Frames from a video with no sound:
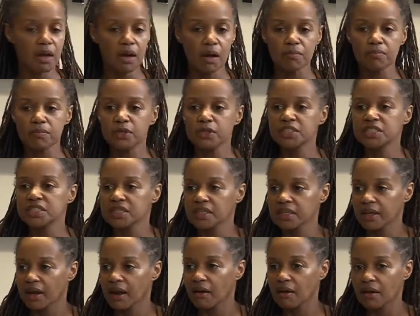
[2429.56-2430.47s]
emerged a
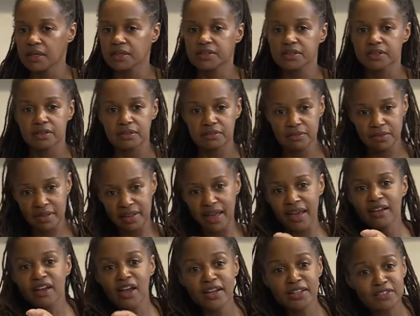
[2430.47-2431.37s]
character, and
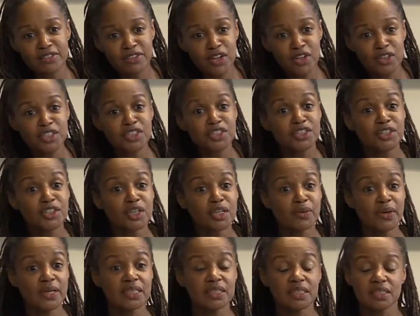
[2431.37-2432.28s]
that kind of goes to your
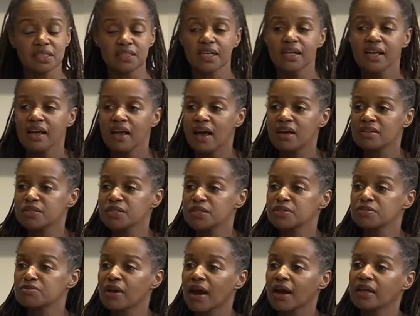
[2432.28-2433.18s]
question. As I
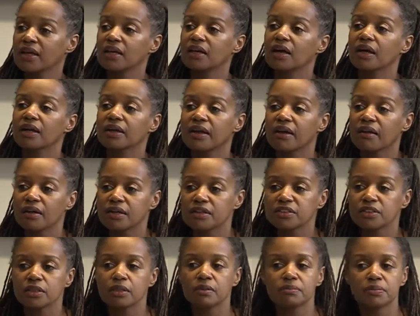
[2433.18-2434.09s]
was writing, a
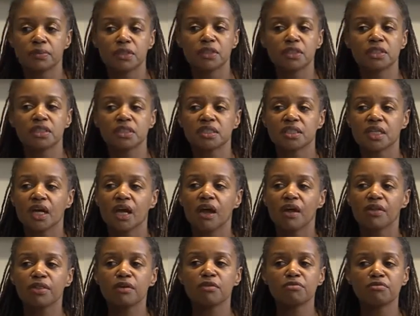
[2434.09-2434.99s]
character emerged,
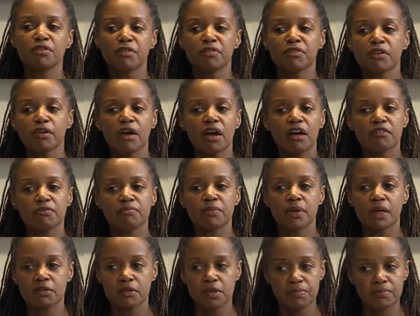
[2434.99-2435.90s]
the river of
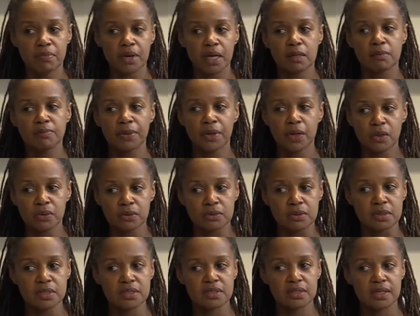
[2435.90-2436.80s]
mud
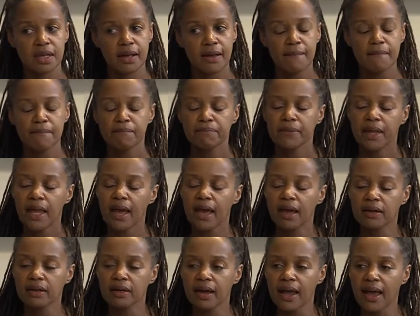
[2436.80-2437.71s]
bones.
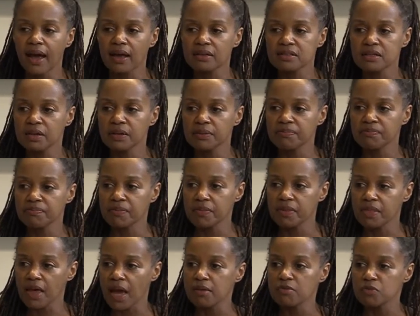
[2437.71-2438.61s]
And as
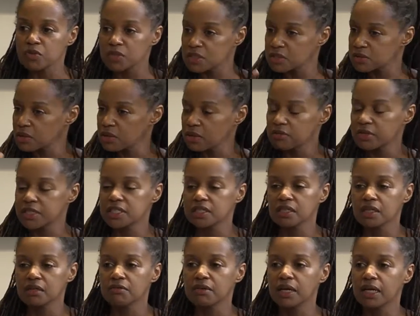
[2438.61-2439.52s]
that was
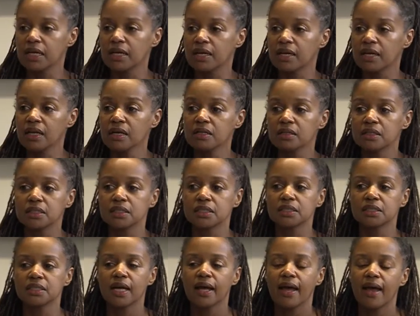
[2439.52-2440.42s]
originally written in
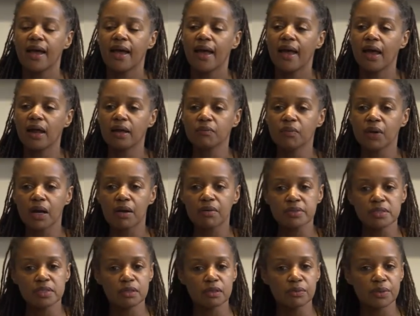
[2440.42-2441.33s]
English, and when I
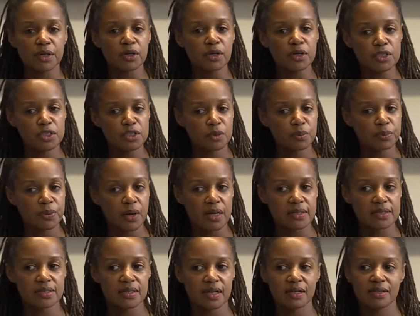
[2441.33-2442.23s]
was in the rehearsal
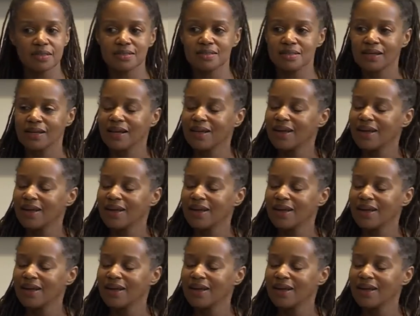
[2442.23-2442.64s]
process,